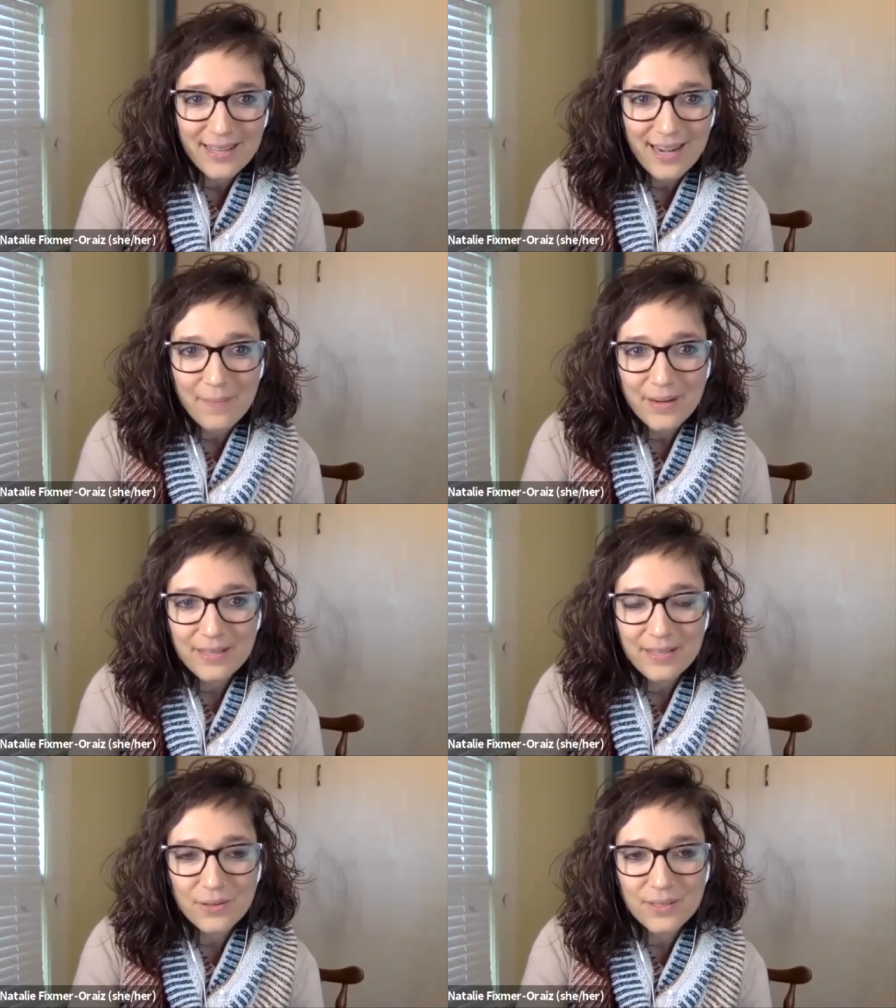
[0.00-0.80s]
and i'm an
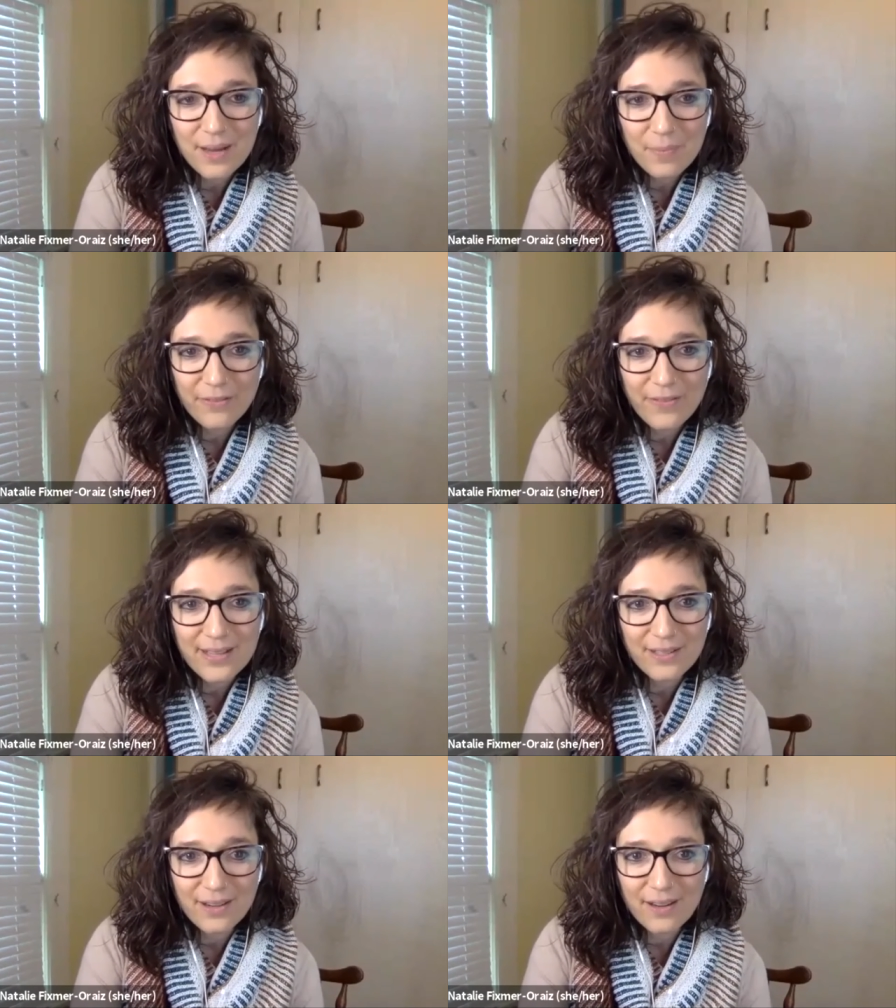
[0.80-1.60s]
associate
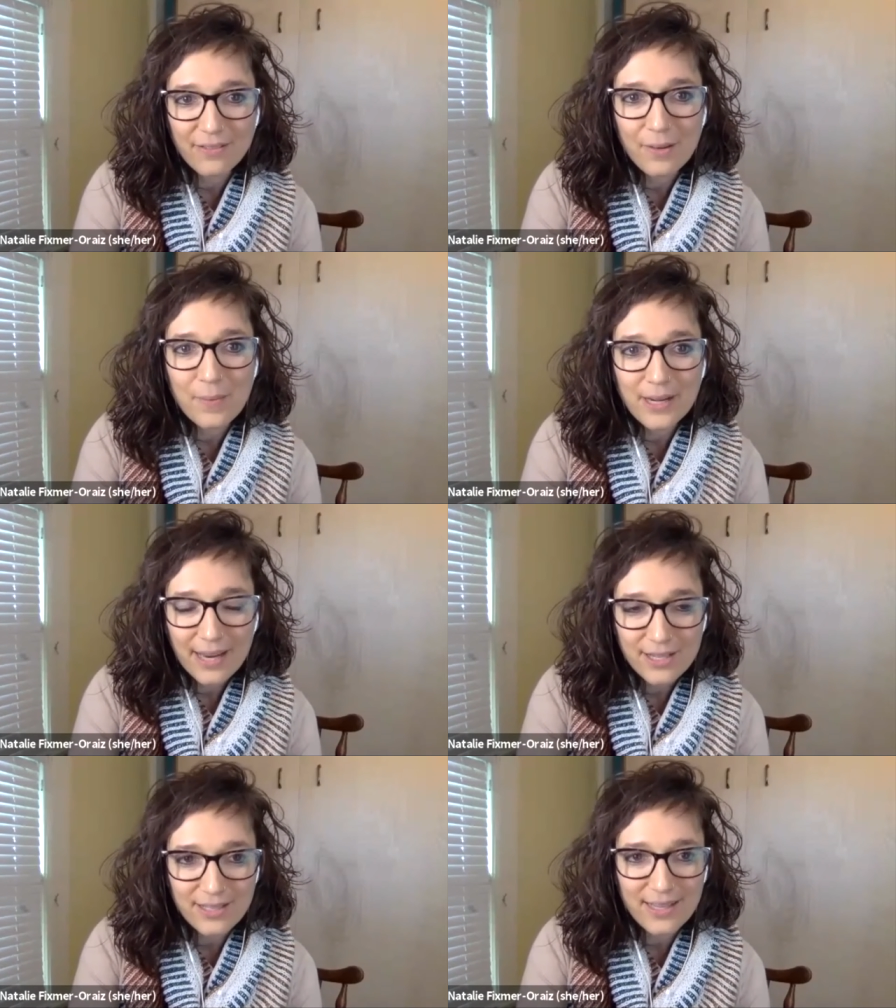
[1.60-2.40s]
professor of
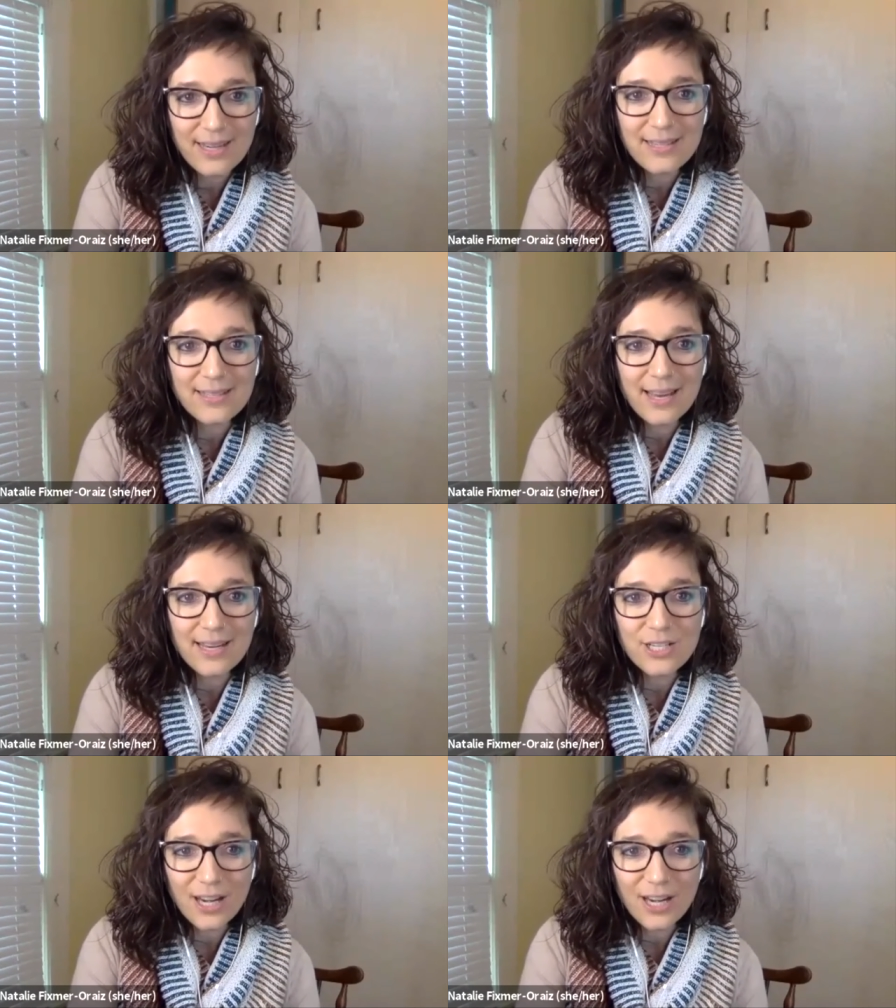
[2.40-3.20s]
communication studies
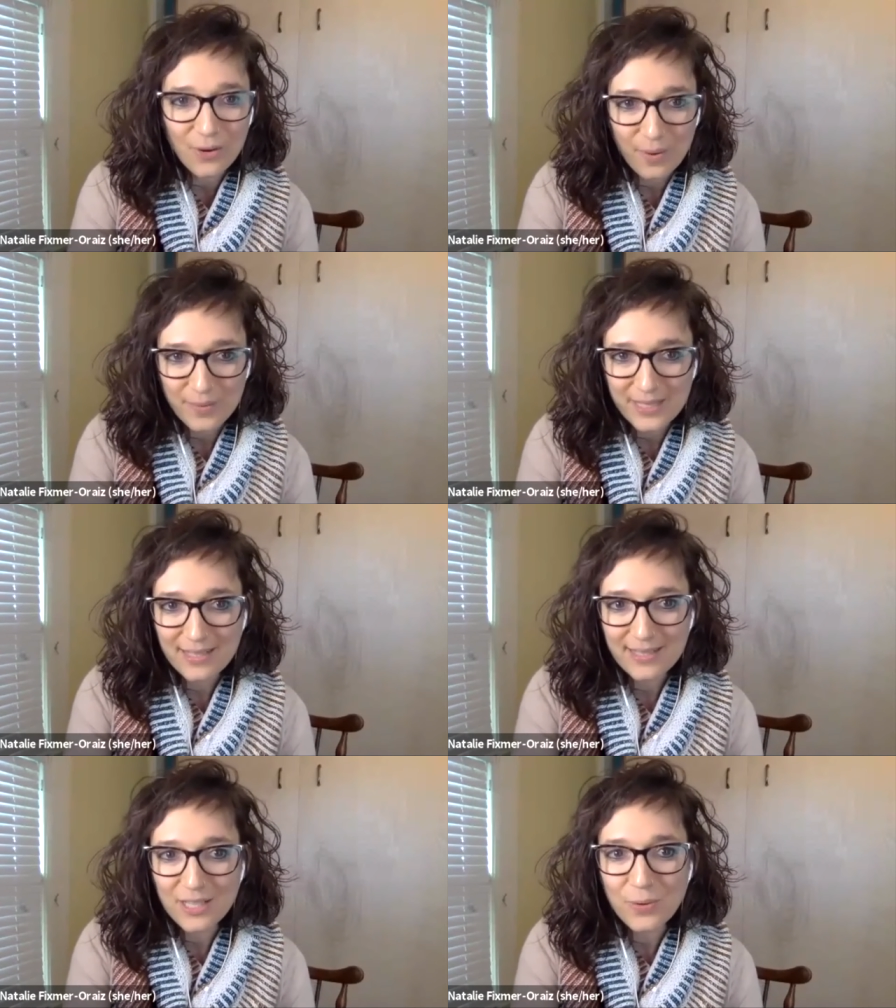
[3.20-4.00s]
and gender women's
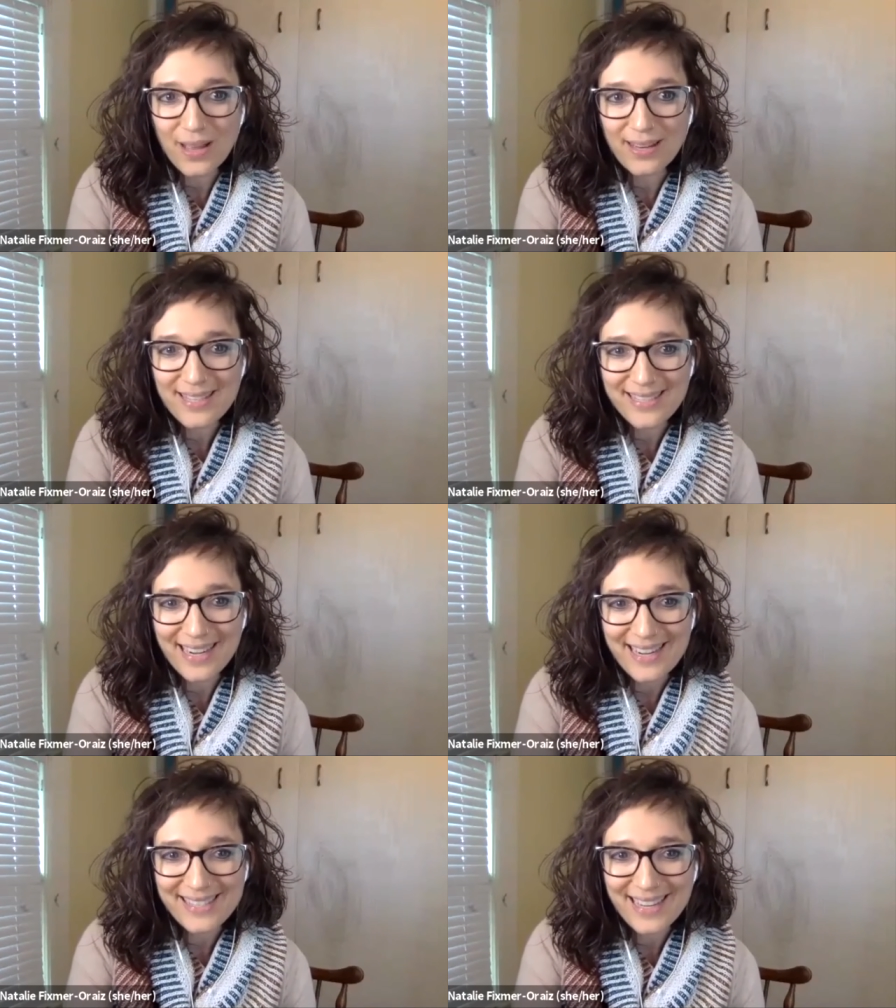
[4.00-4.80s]
and sexuality
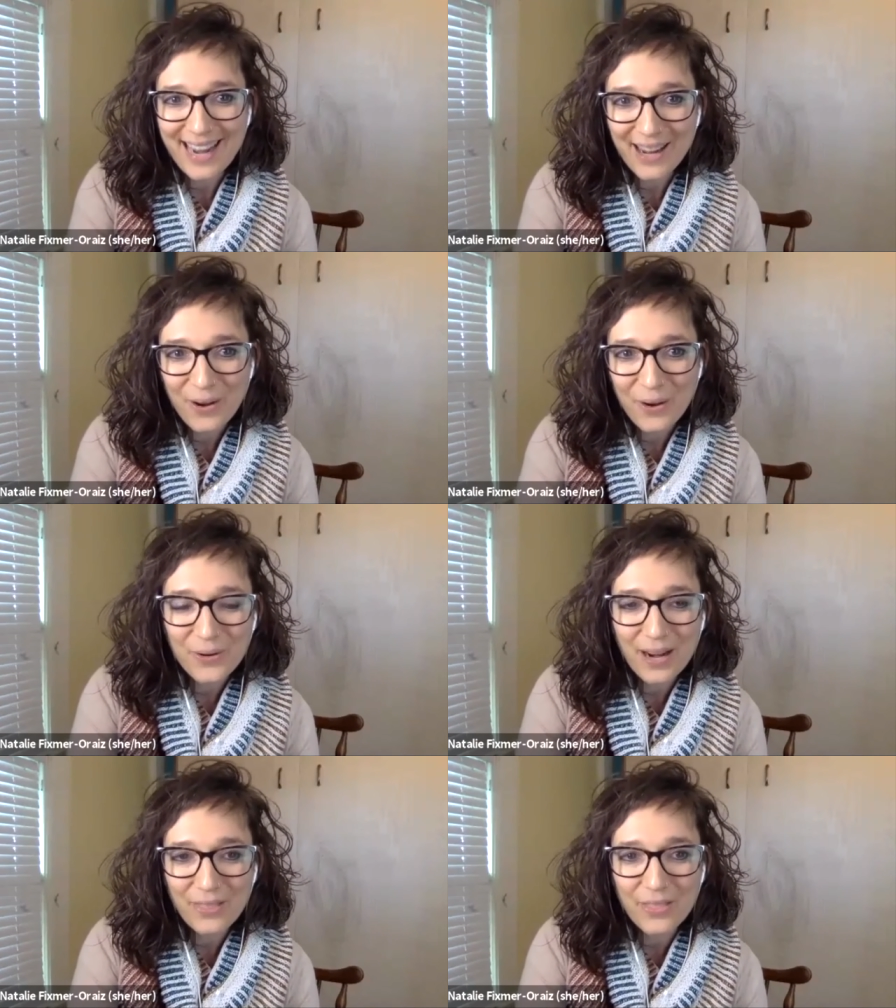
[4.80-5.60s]
studies and i
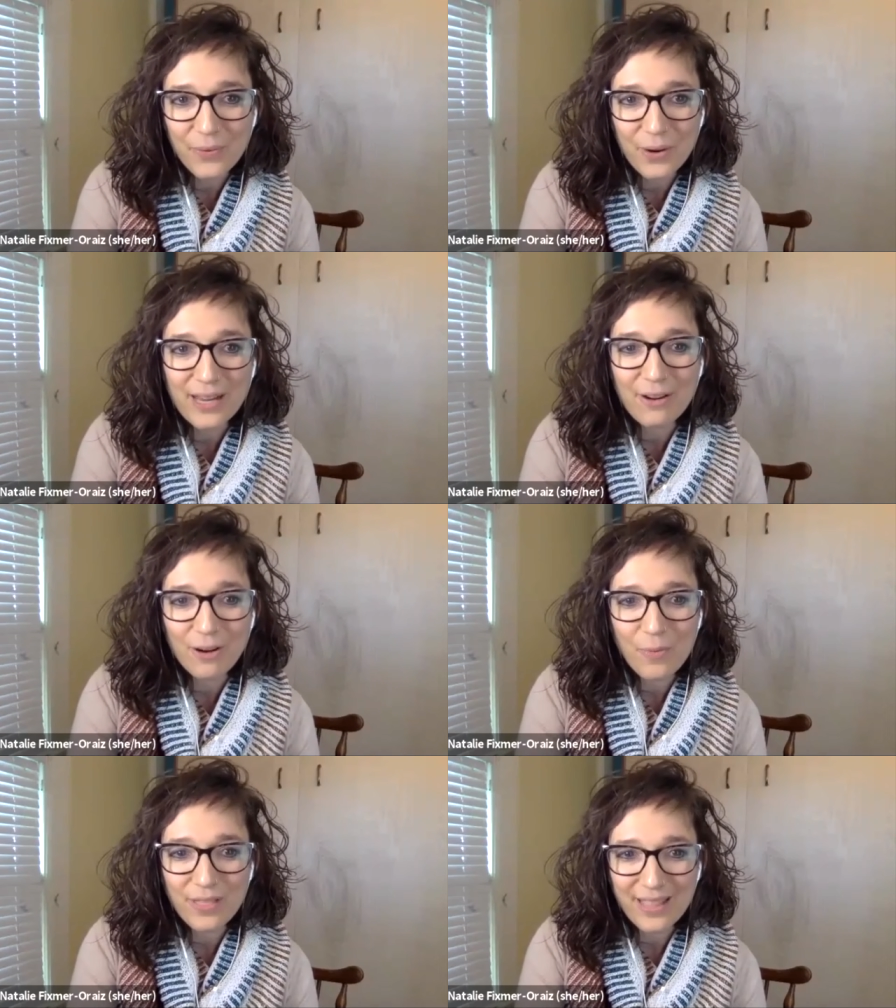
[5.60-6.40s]
co-direct the working
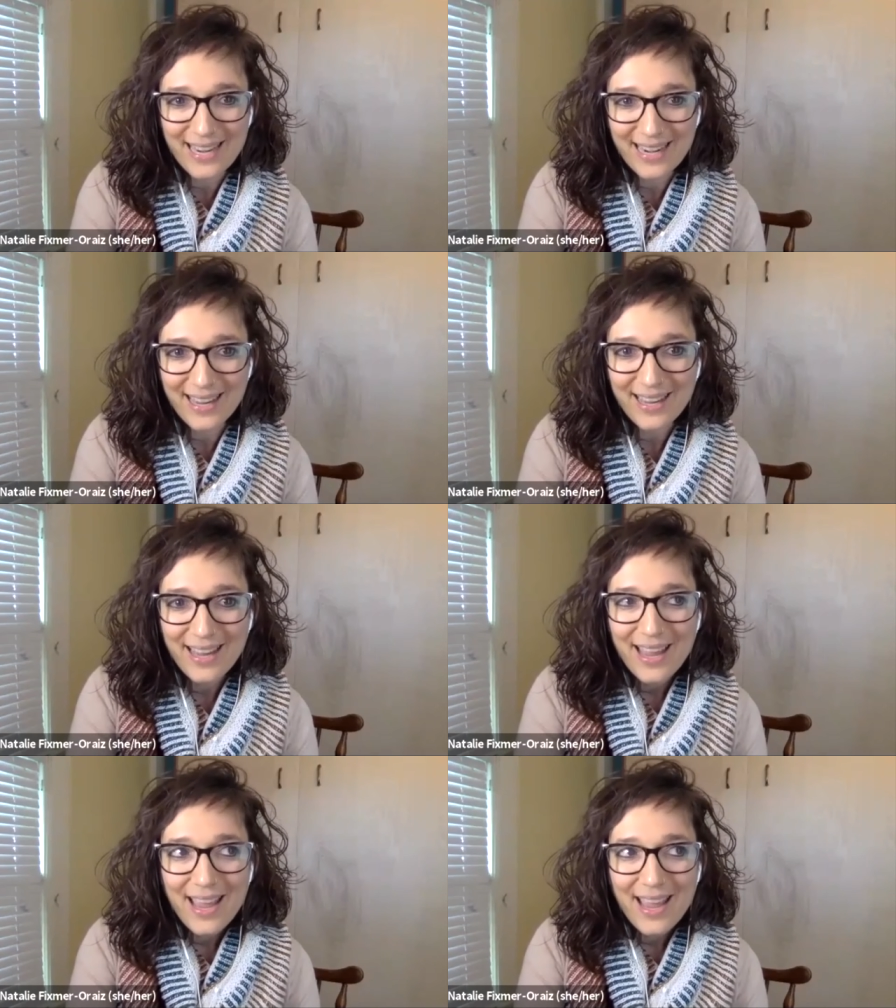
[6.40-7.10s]
group with Lina